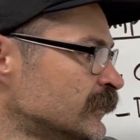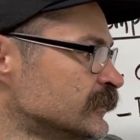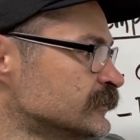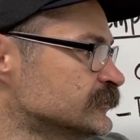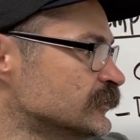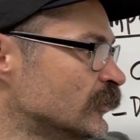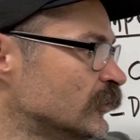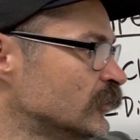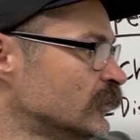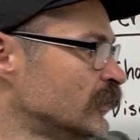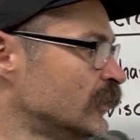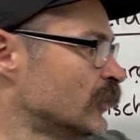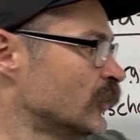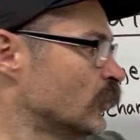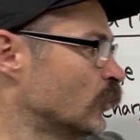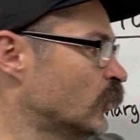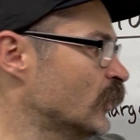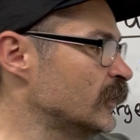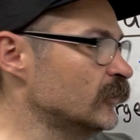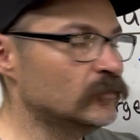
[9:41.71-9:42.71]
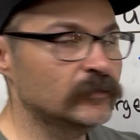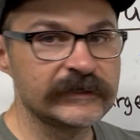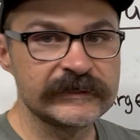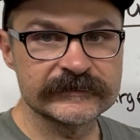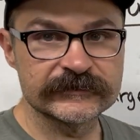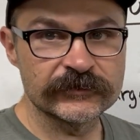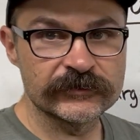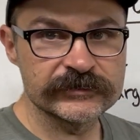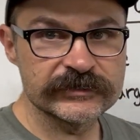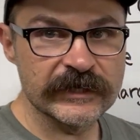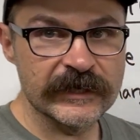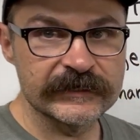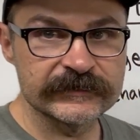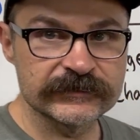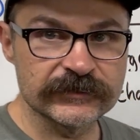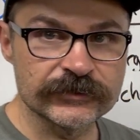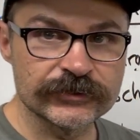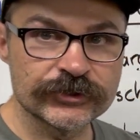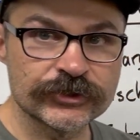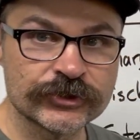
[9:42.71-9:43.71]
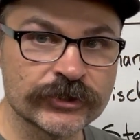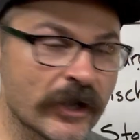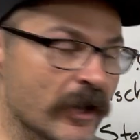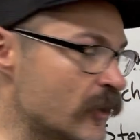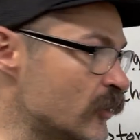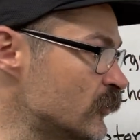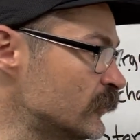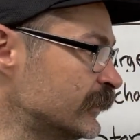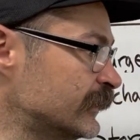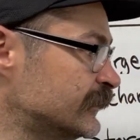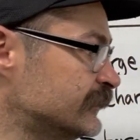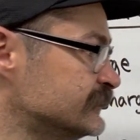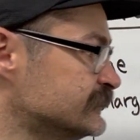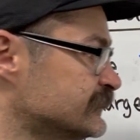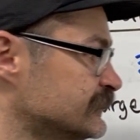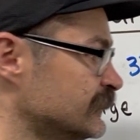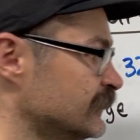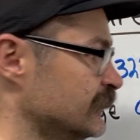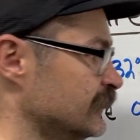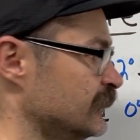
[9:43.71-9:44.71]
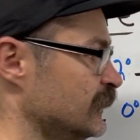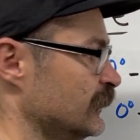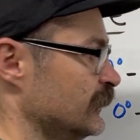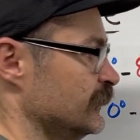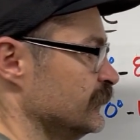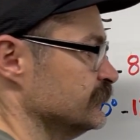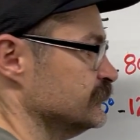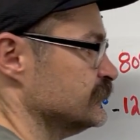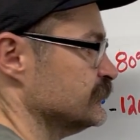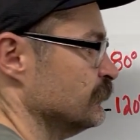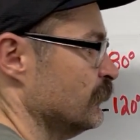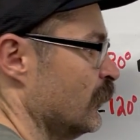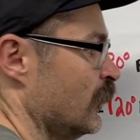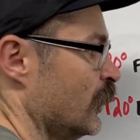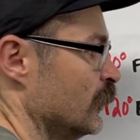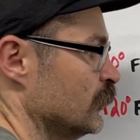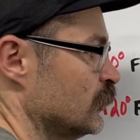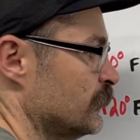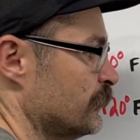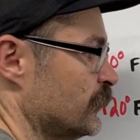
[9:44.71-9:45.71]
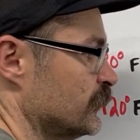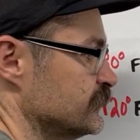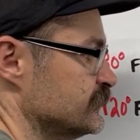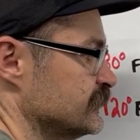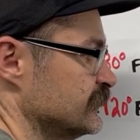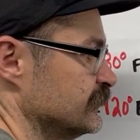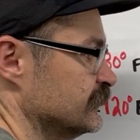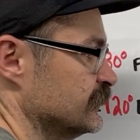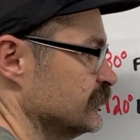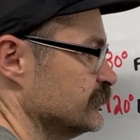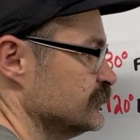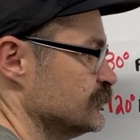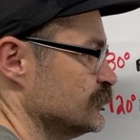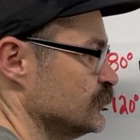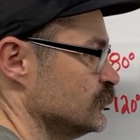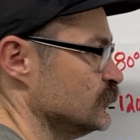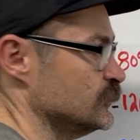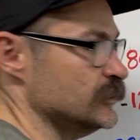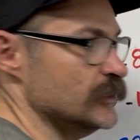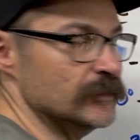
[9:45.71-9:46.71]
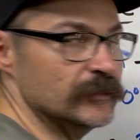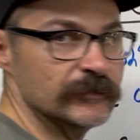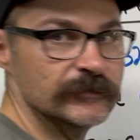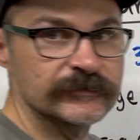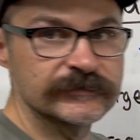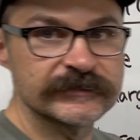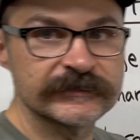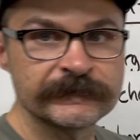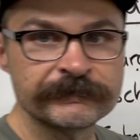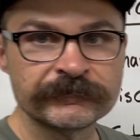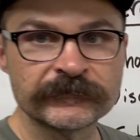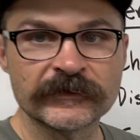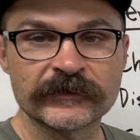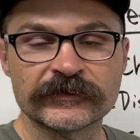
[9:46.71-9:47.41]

So what research has showed is the smaller percentage you use,